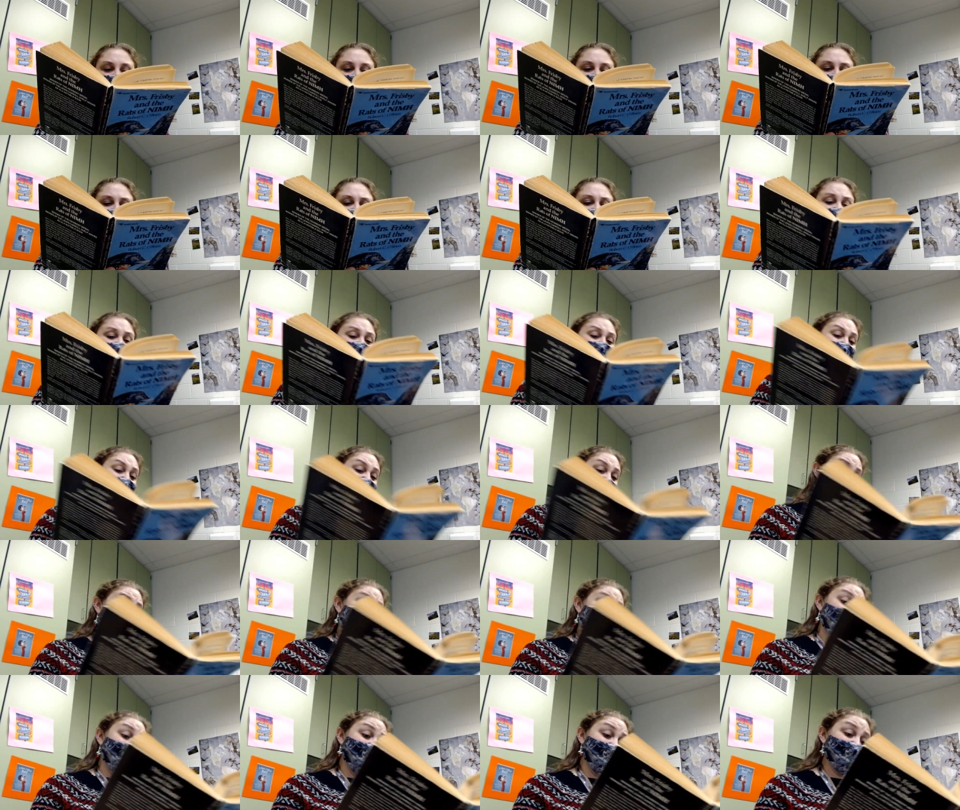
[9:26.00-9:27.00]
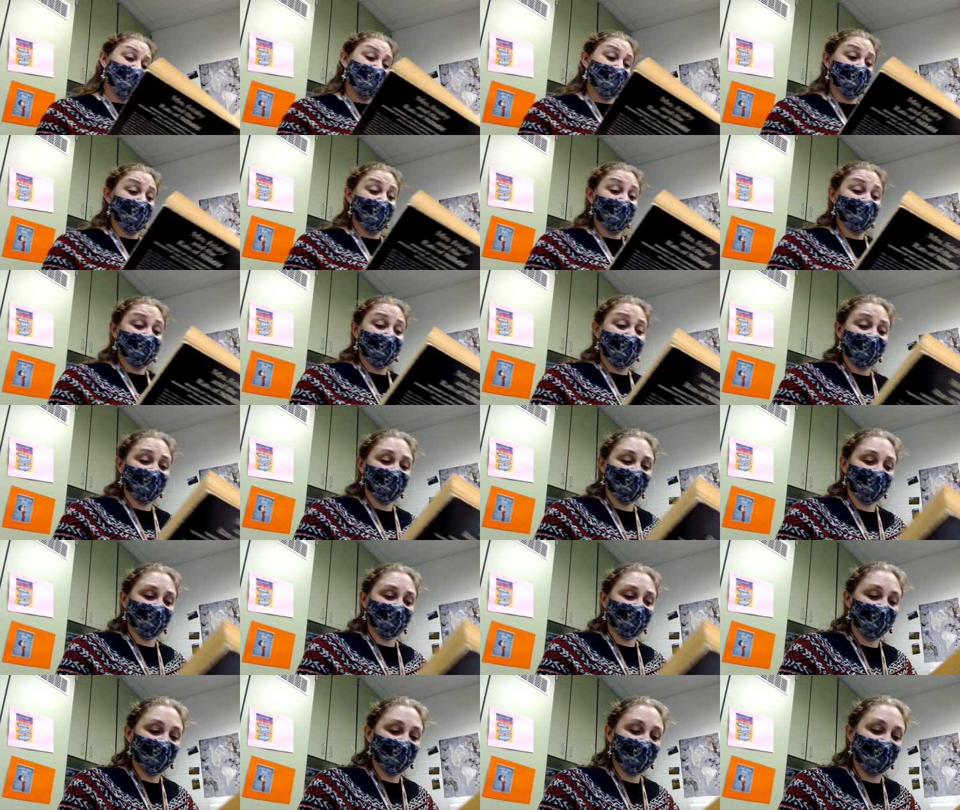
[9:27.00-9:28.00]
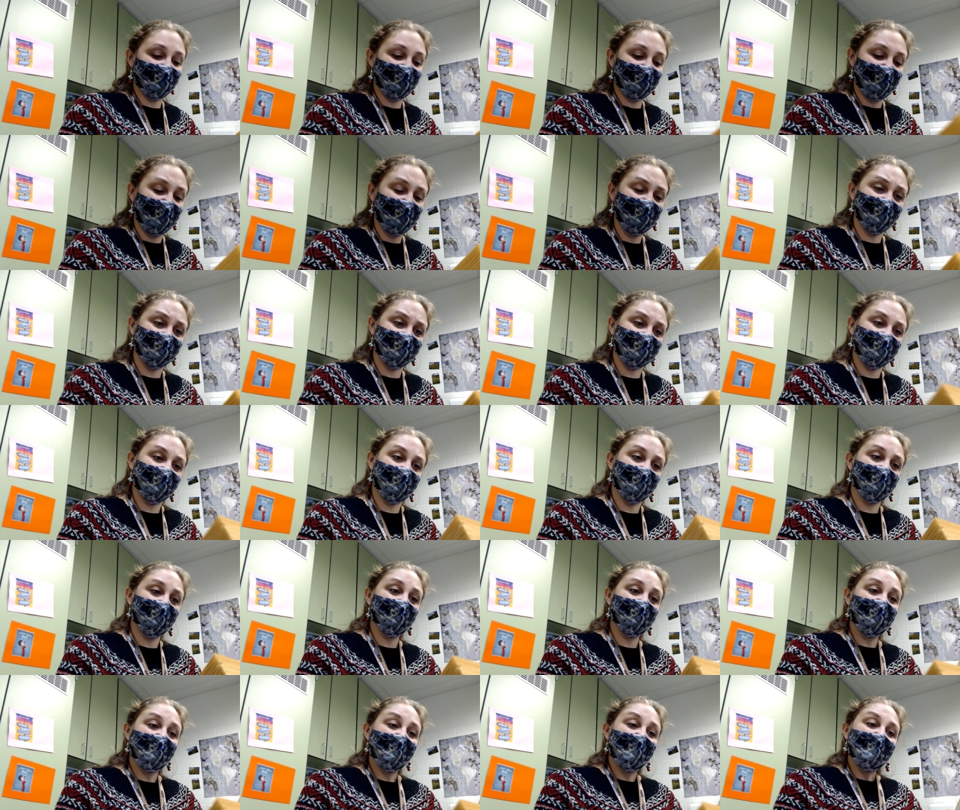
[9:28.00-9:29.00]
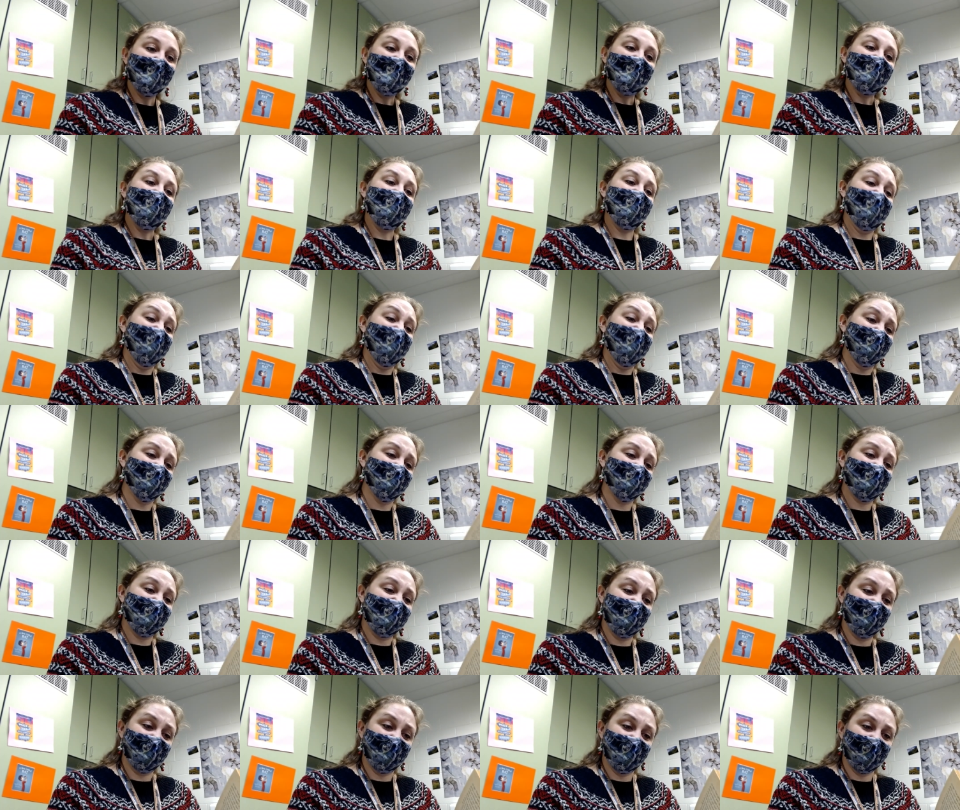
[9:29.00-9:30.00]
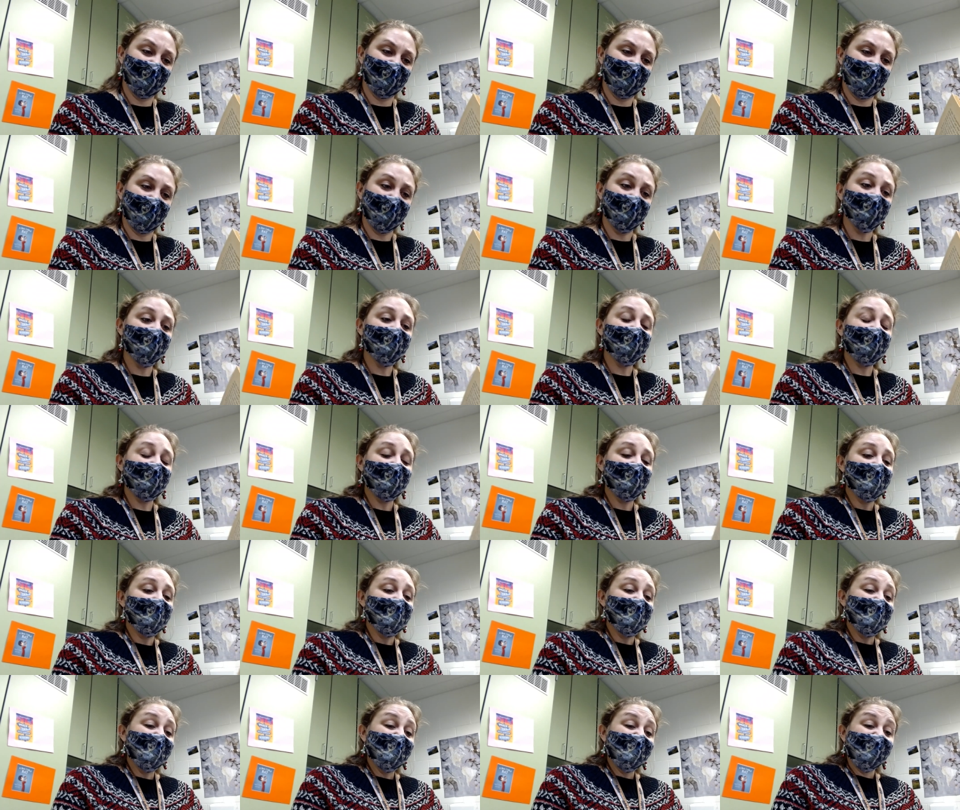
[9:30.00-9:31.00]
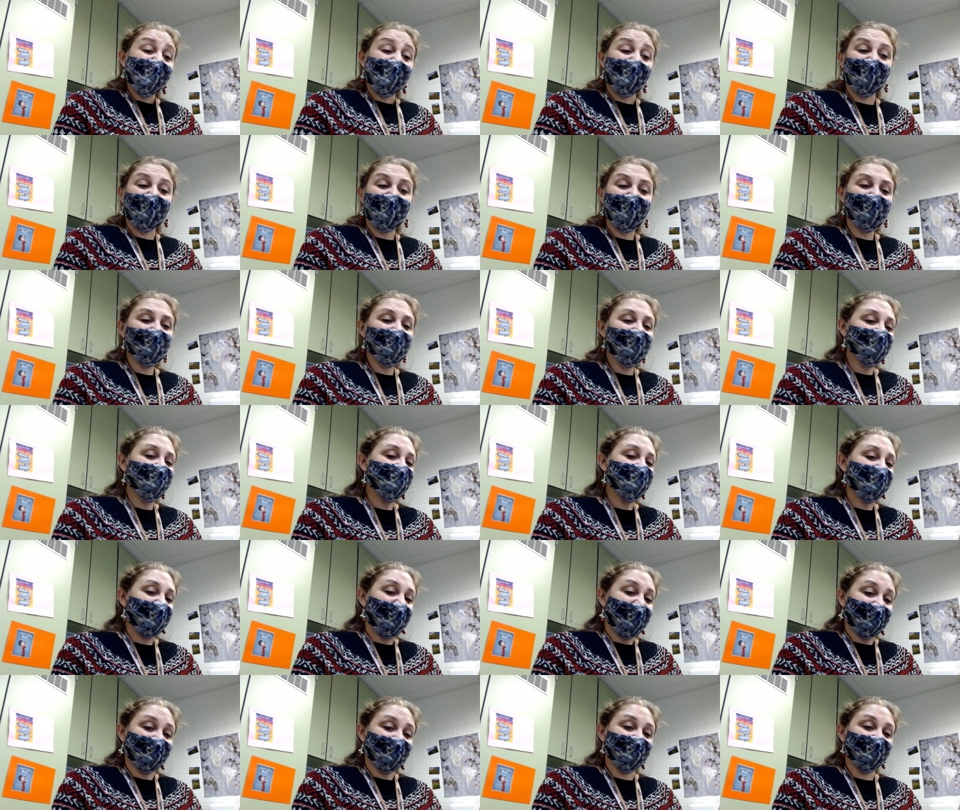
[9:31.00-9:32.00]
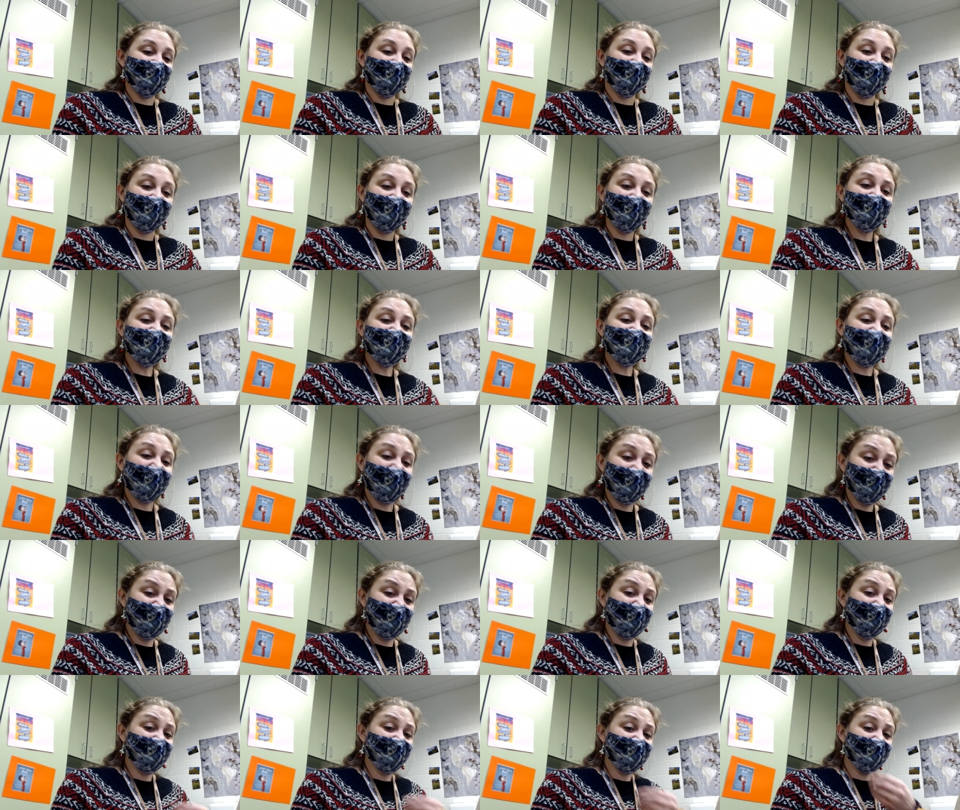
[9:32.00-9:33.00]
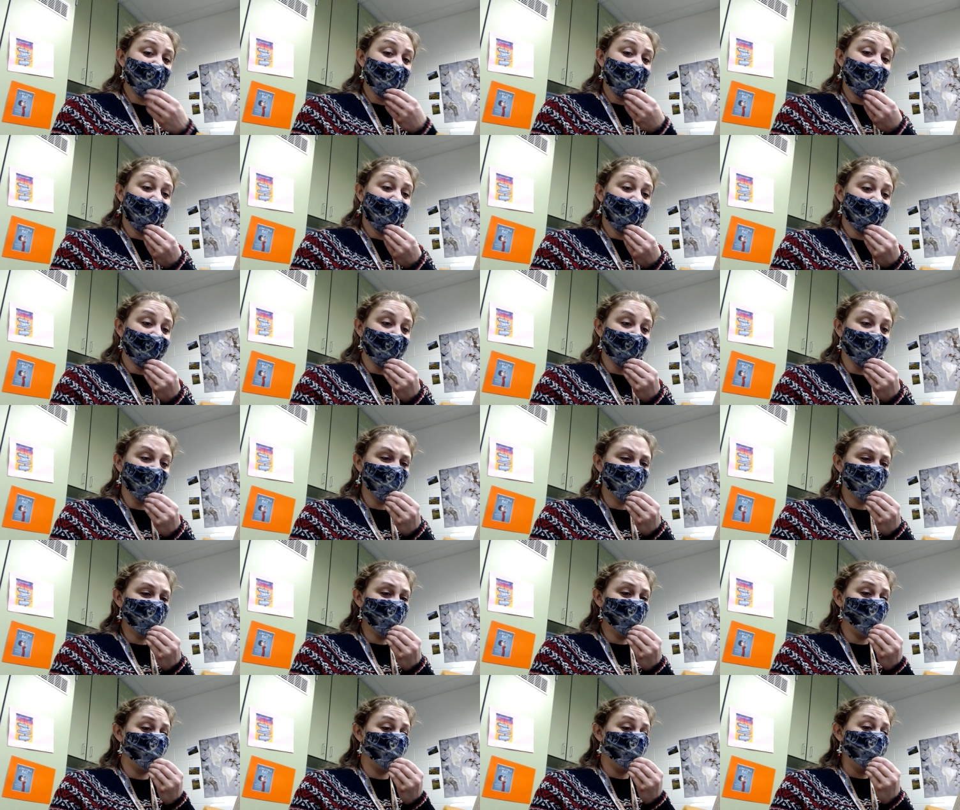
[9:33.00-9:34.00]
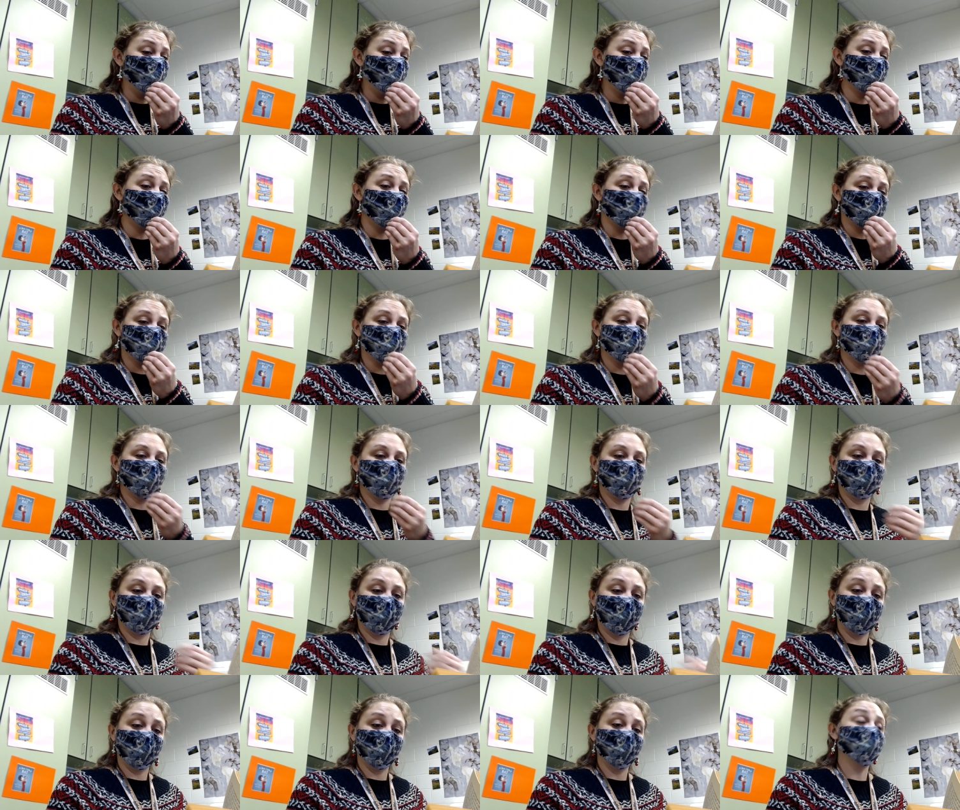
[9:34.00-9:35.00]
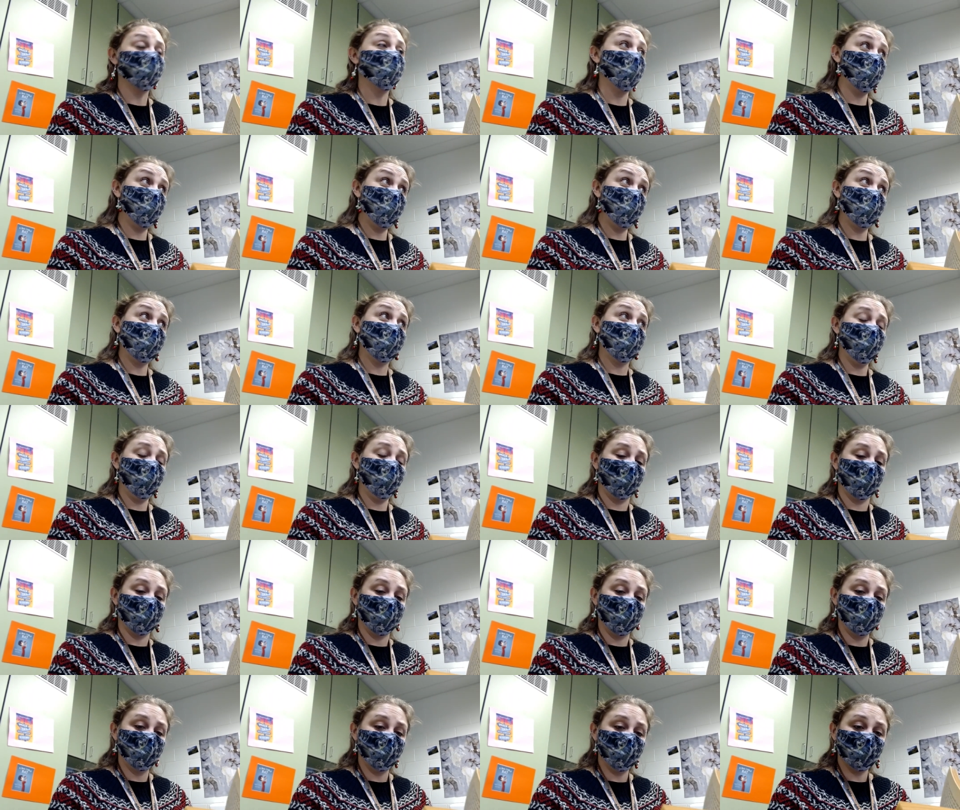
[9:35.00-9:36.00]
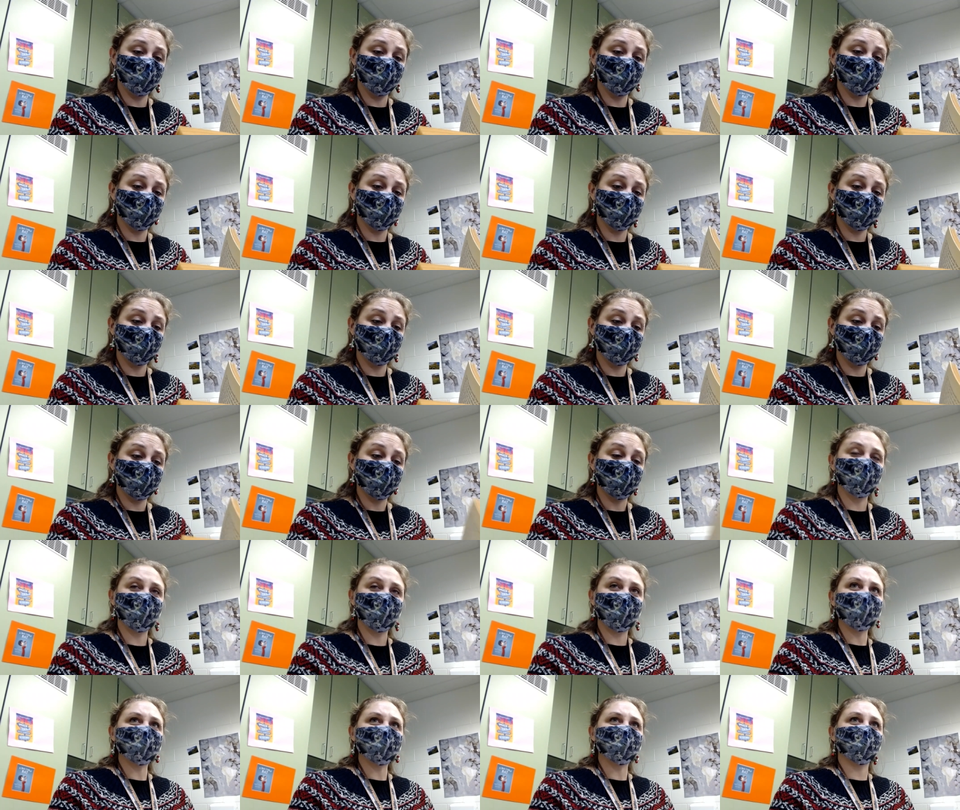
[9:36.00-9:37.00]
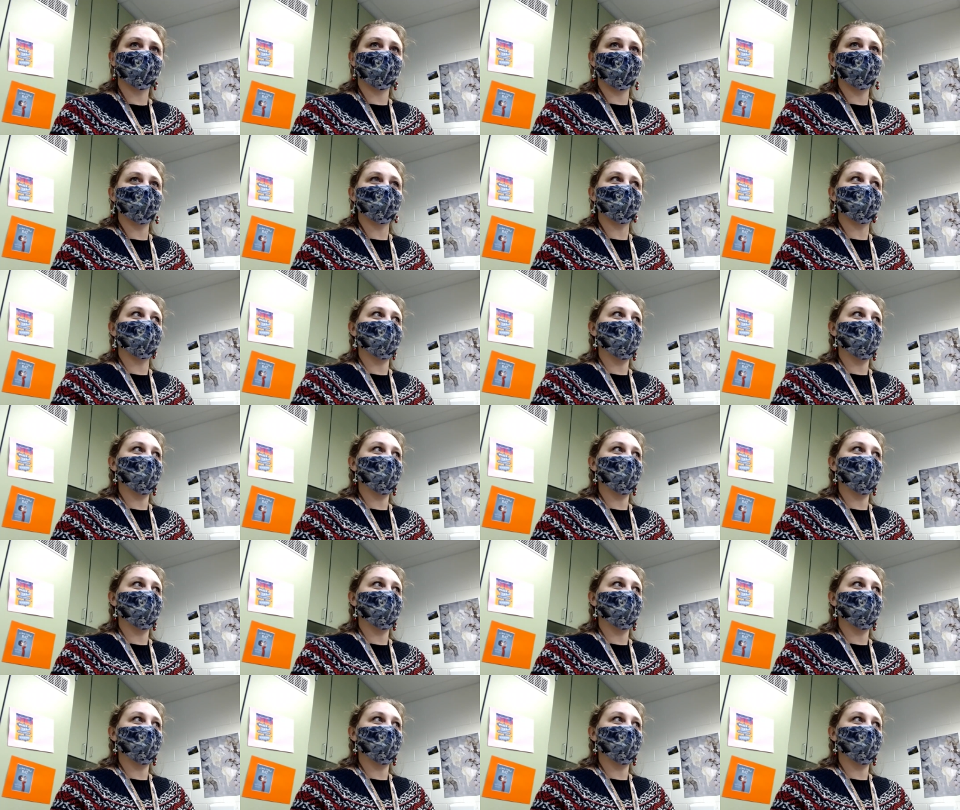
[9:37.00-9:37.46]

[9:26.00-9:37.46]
By they, he meant Dr. Schultz and the other 2. He added confidently, all those shots, all the time they've spent, we're too valuable to them now. They'll be careful. Do you guys agree with that?